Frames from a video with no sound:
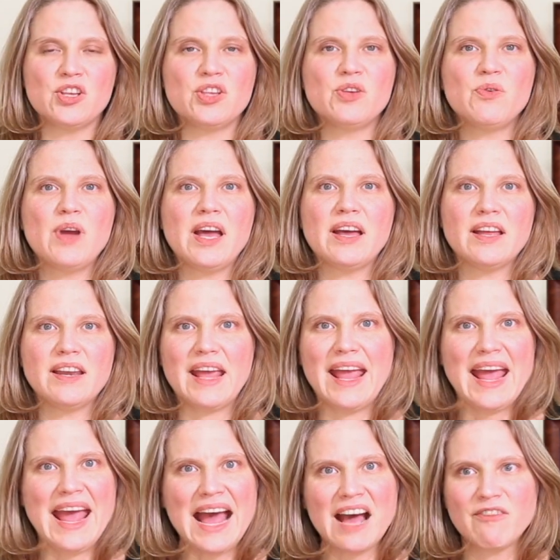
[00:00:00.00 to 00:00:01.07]
you had
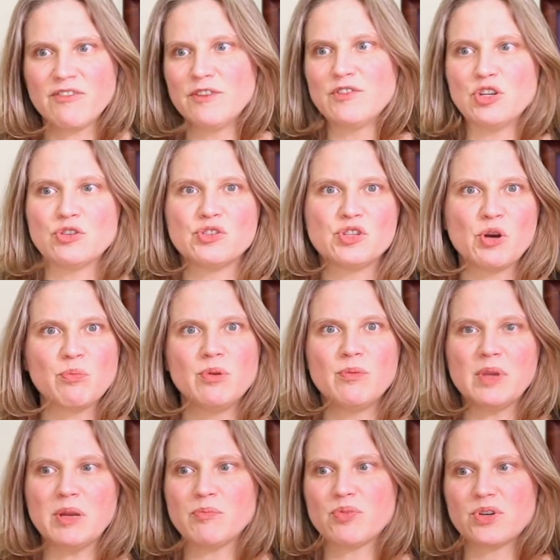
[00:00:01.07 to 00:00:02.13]
half of your
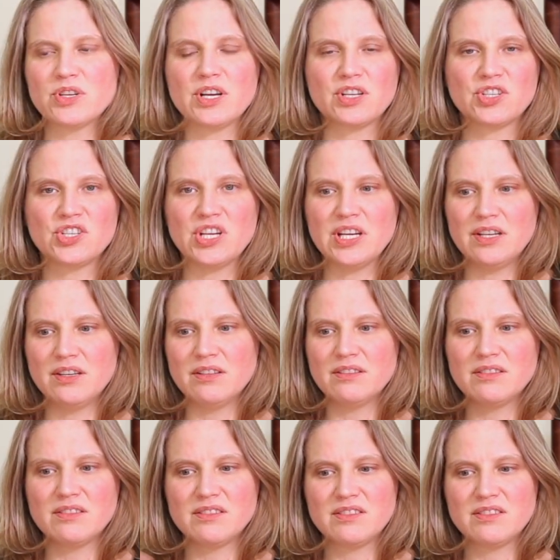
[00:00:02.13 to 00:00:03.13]
dopamine production